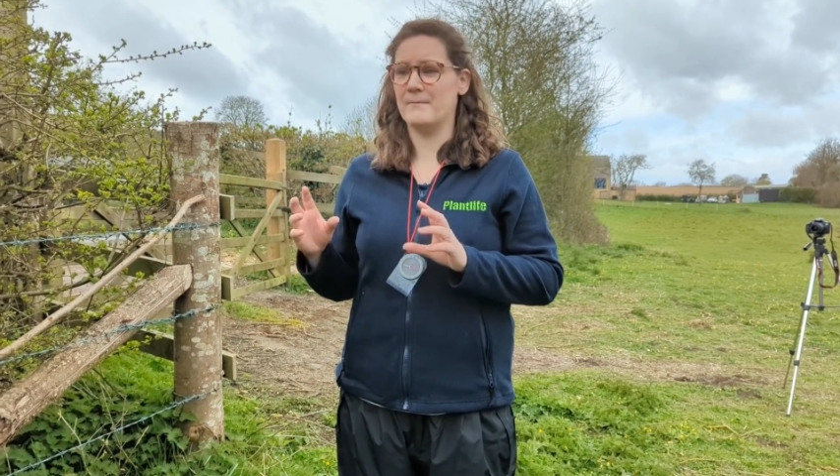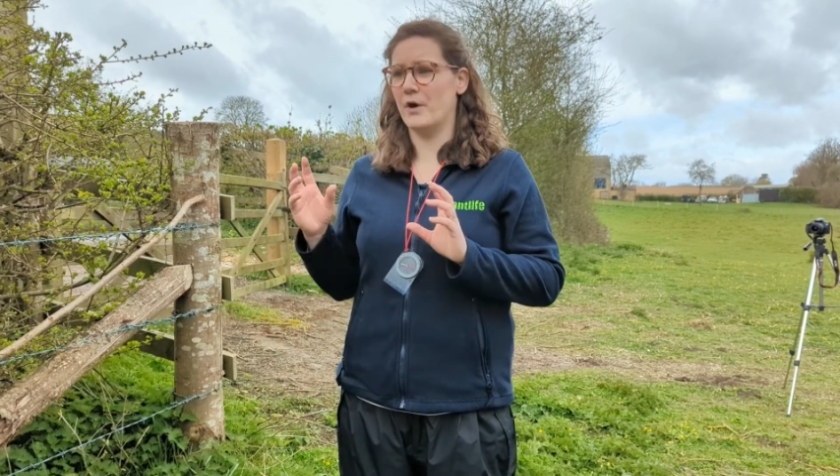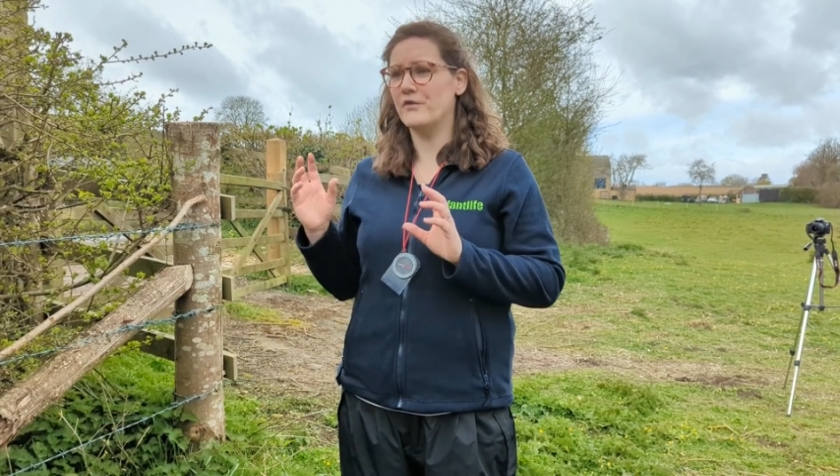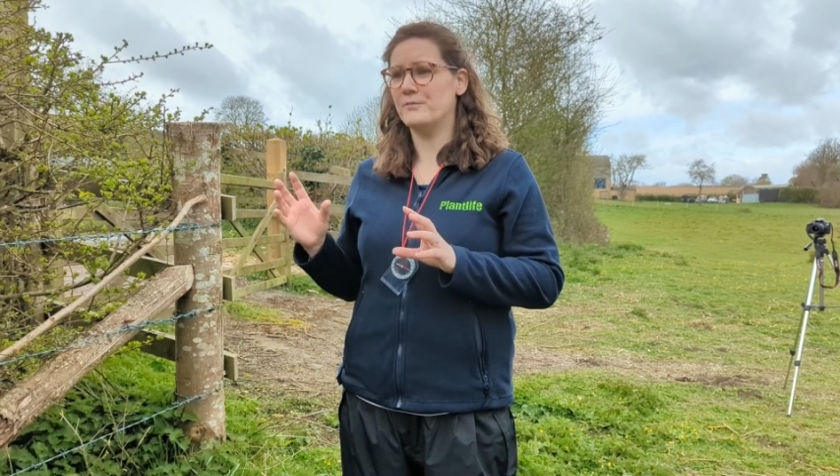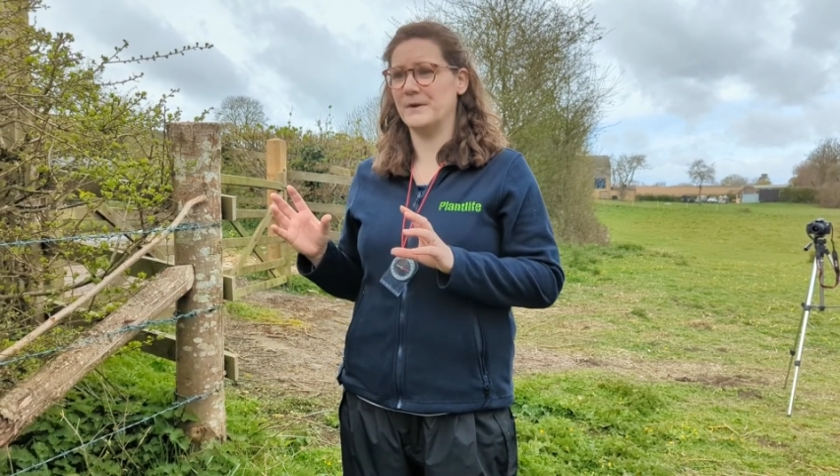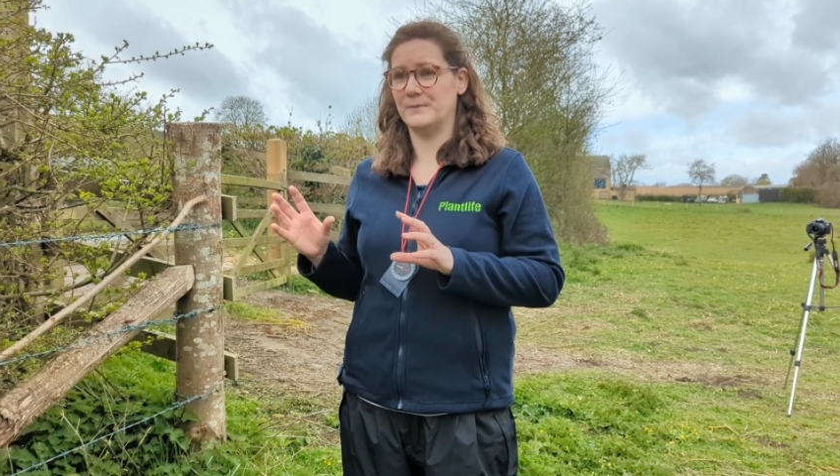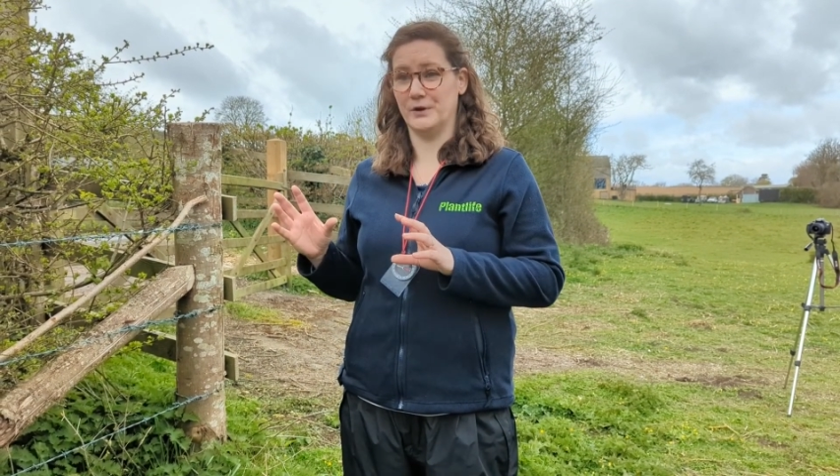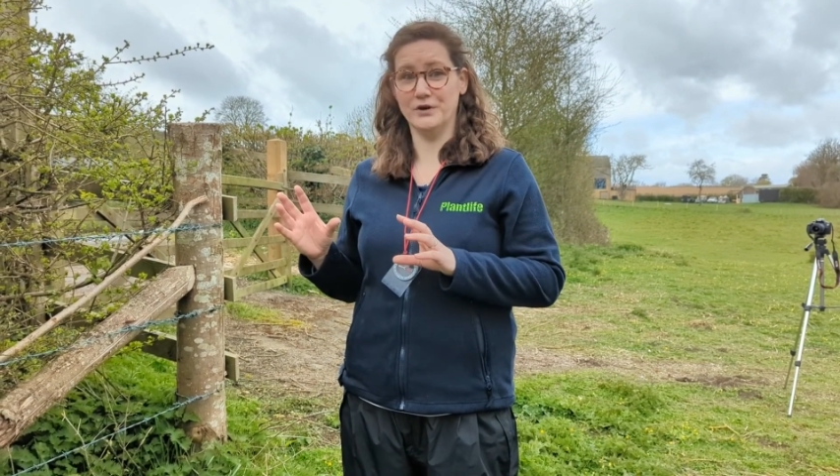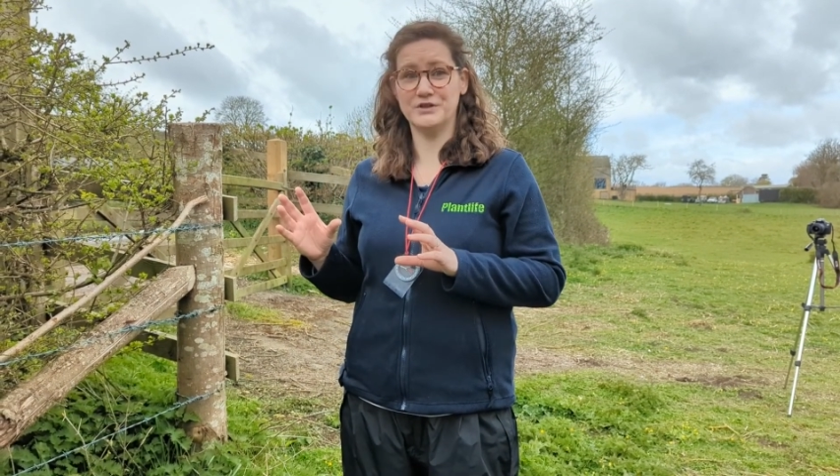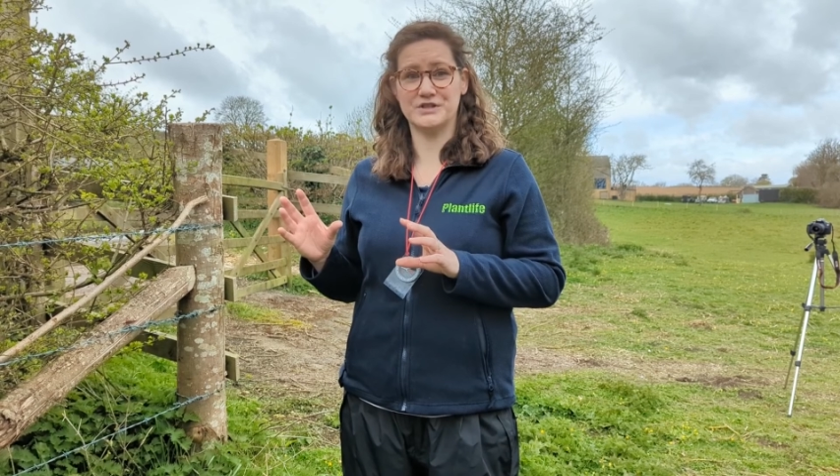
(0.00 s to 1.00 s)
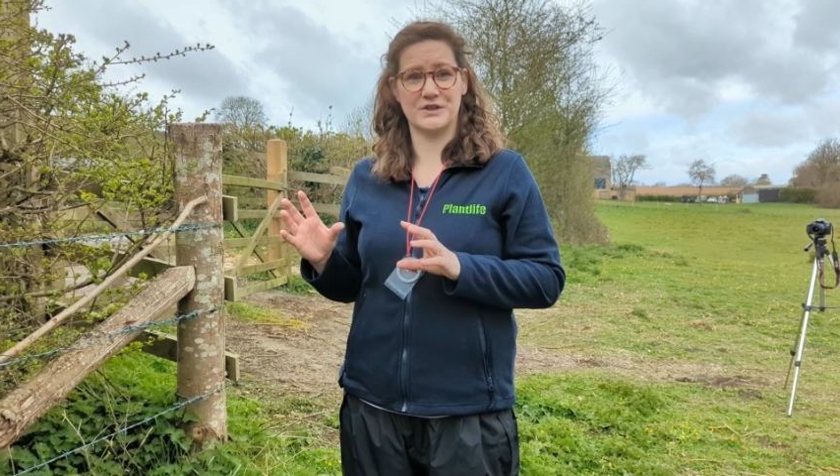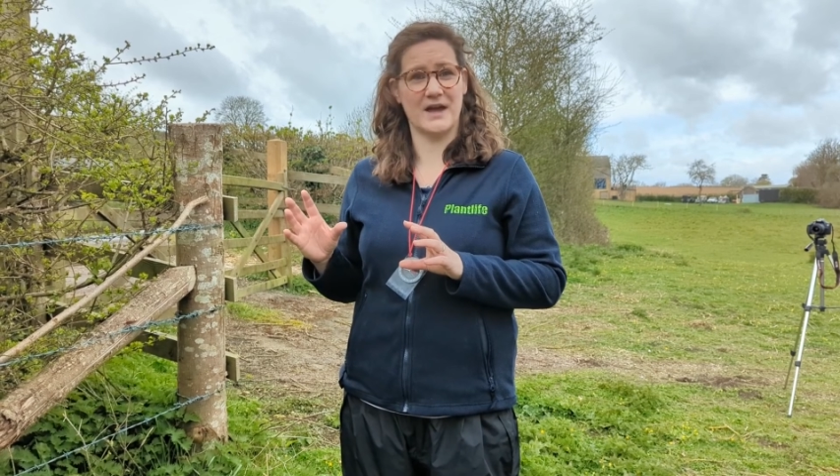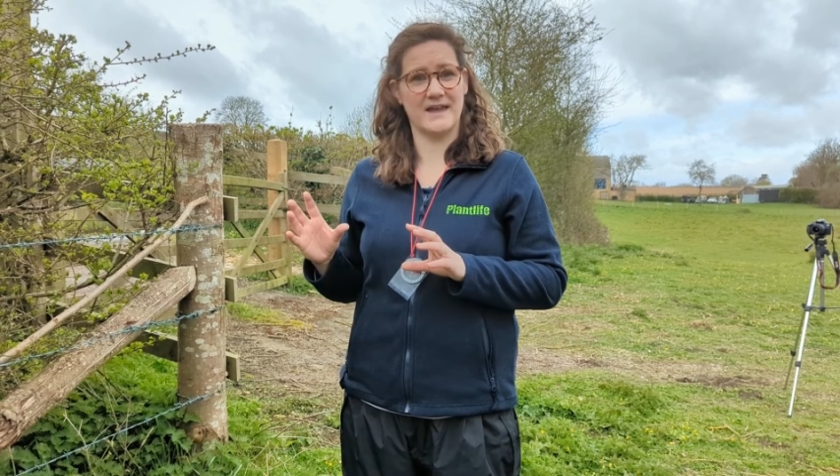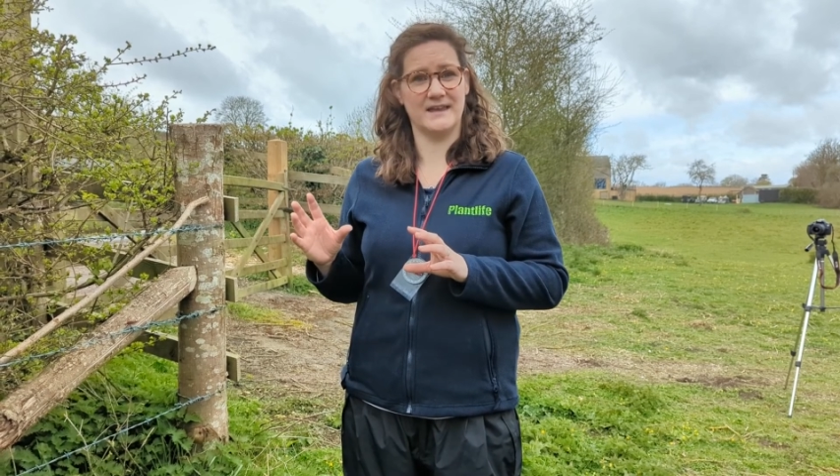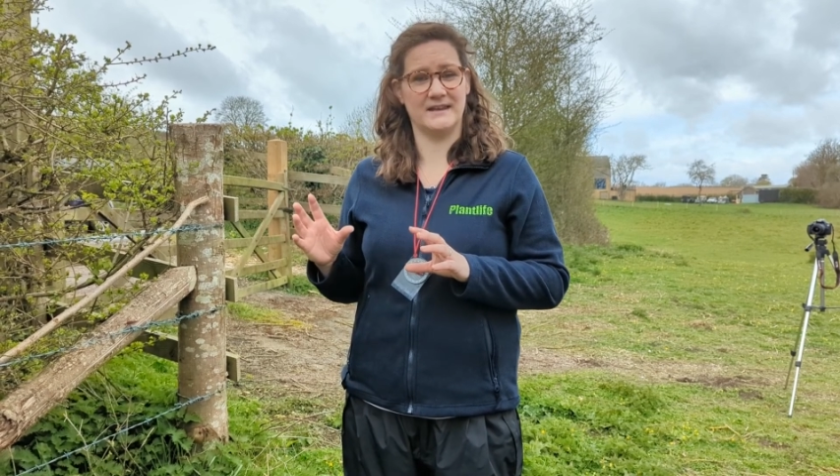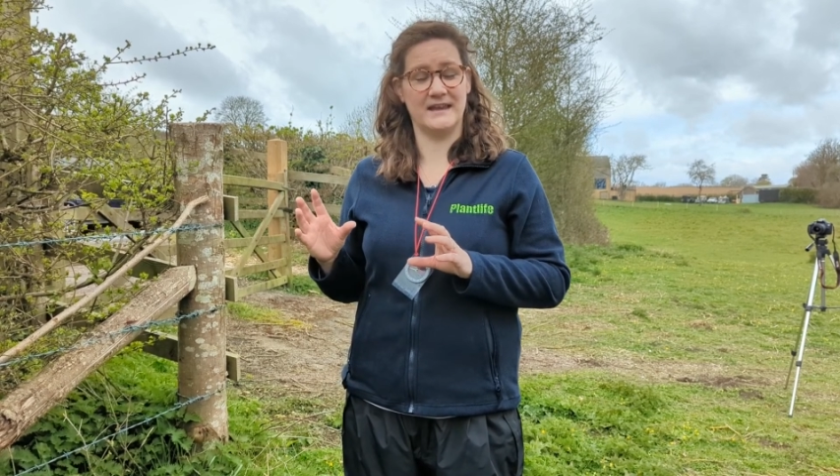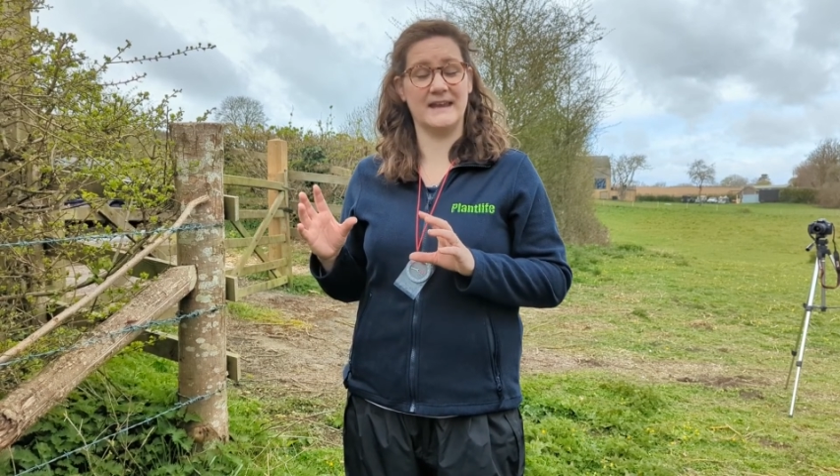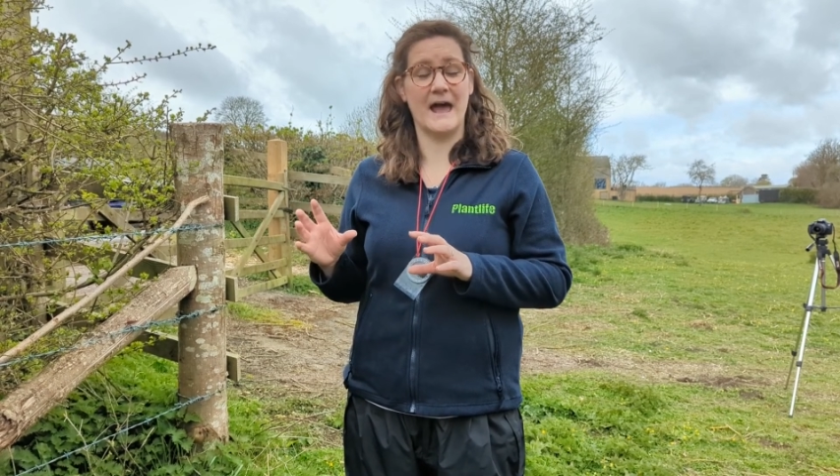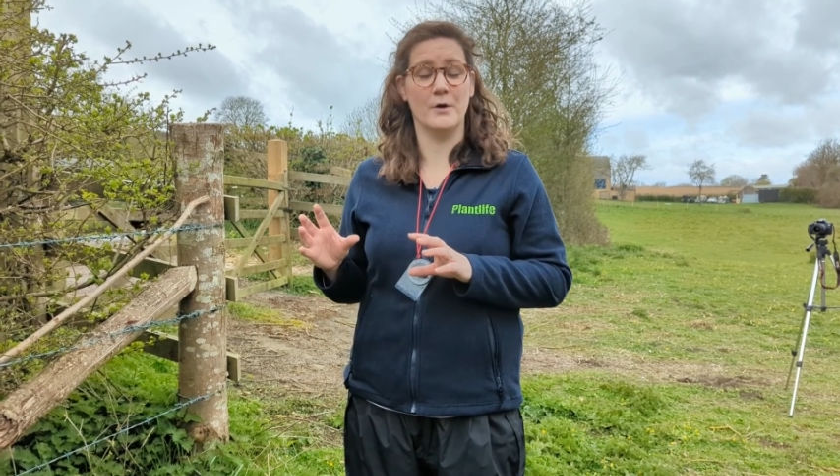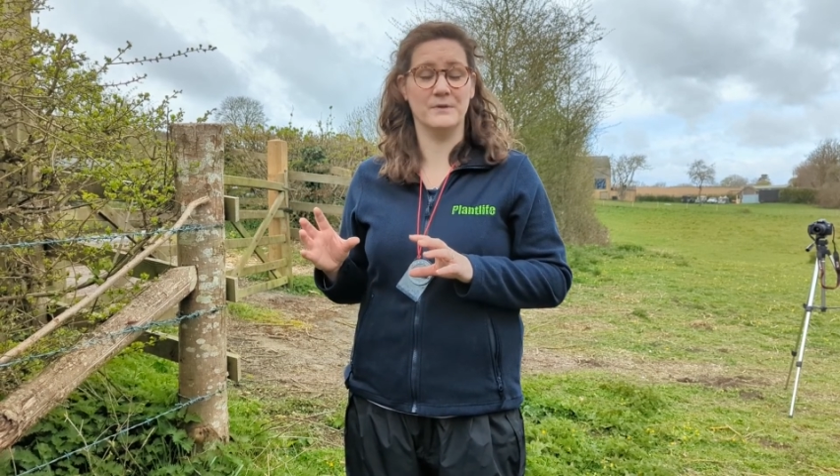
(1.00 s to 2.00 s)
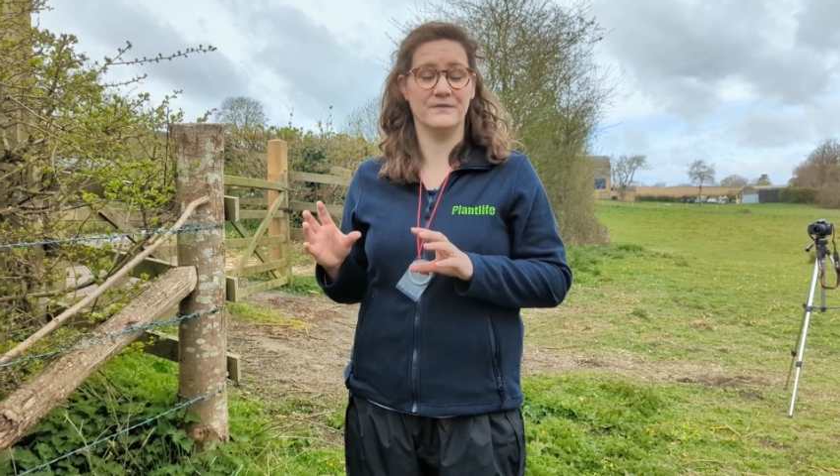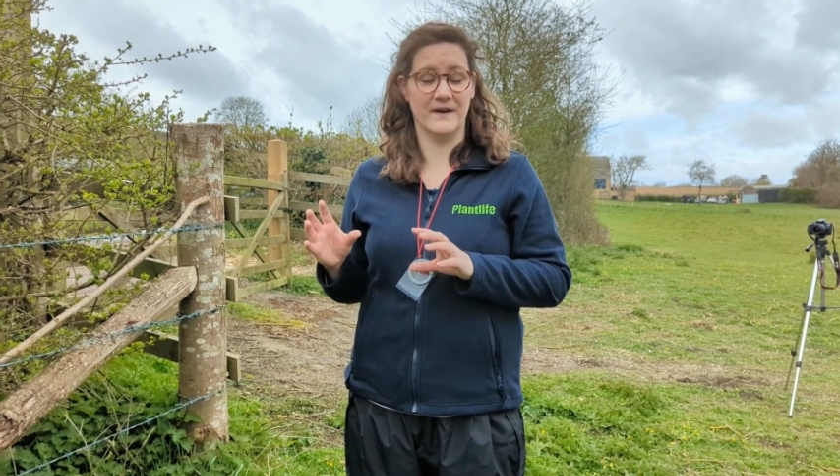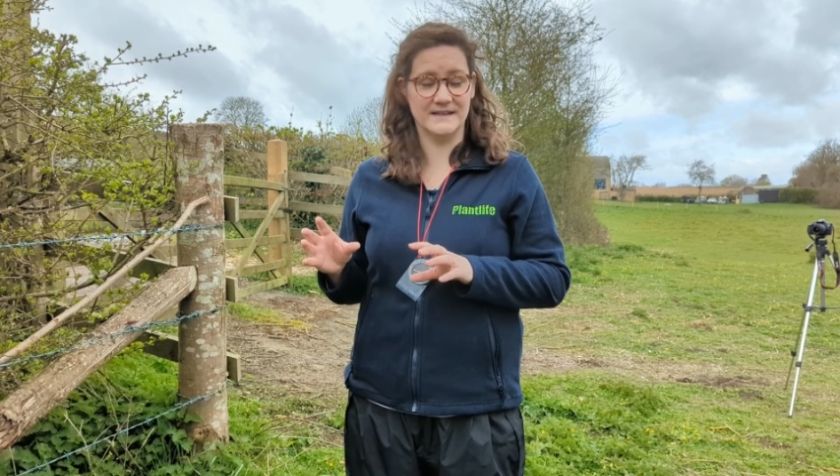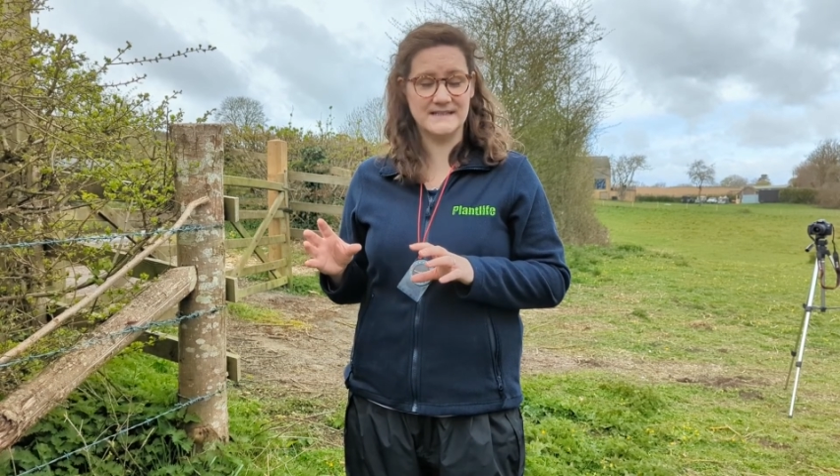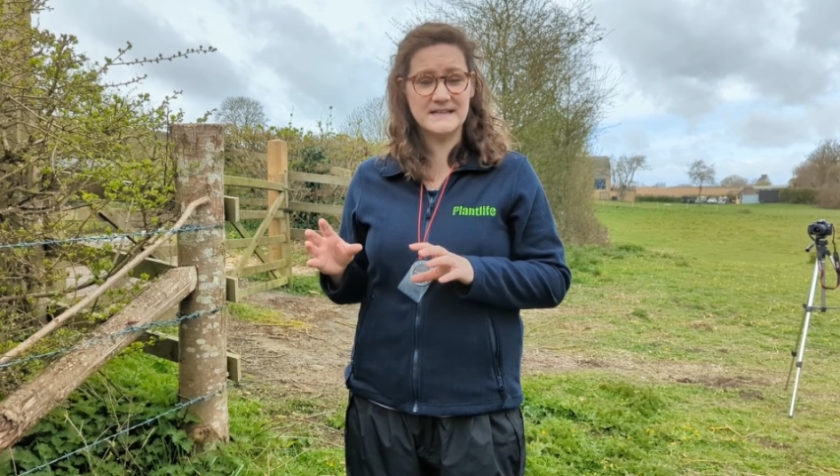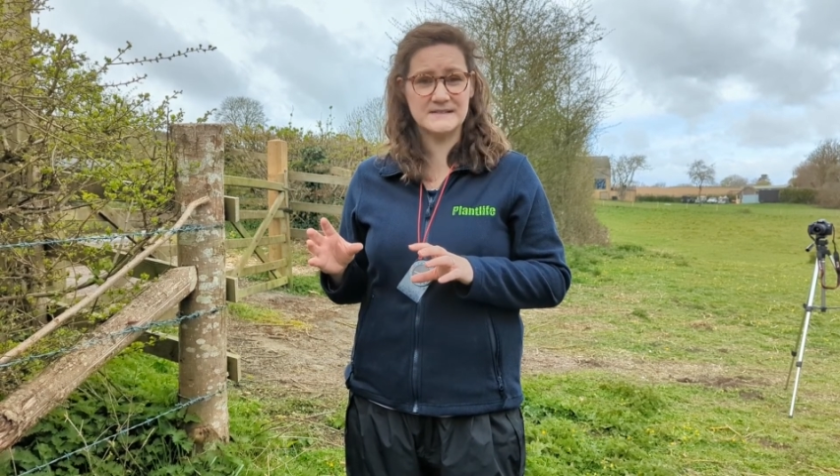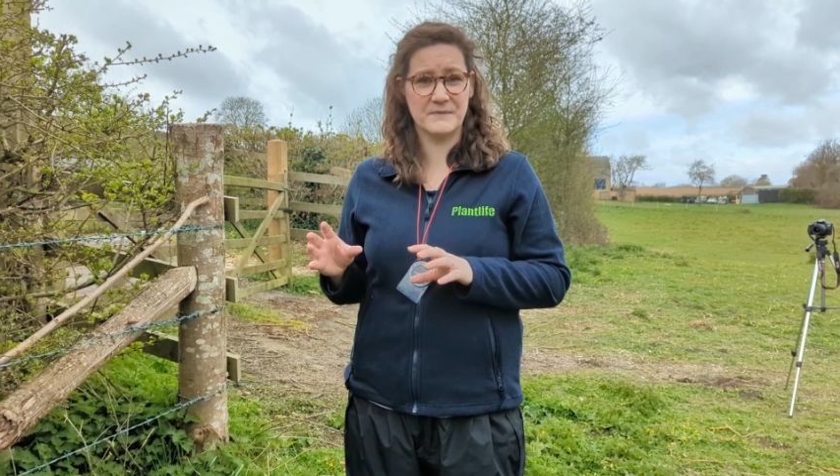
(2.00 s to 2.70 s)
of my plot so that it can help me find it,